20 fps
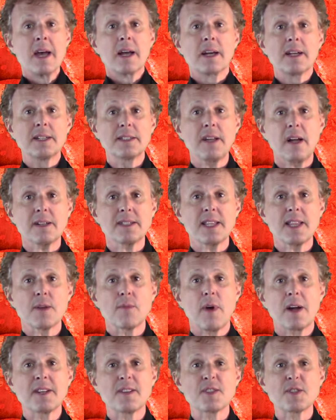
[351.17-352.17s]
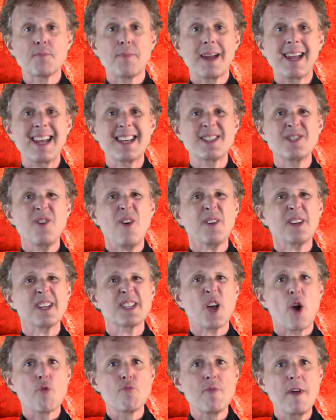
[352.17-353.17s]
conducting the Rite of Spring is not
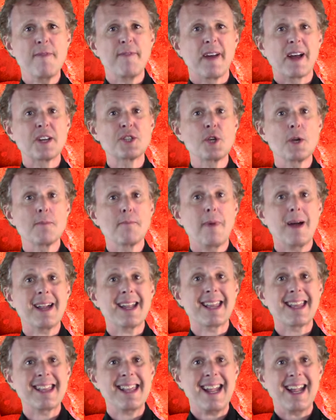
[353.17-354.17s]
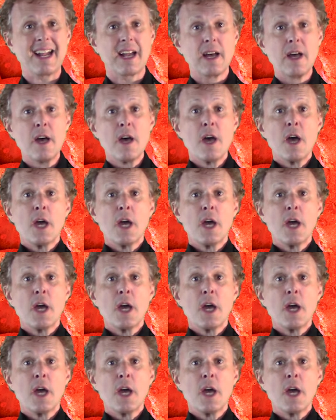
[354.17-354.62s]
as horrific as you might think.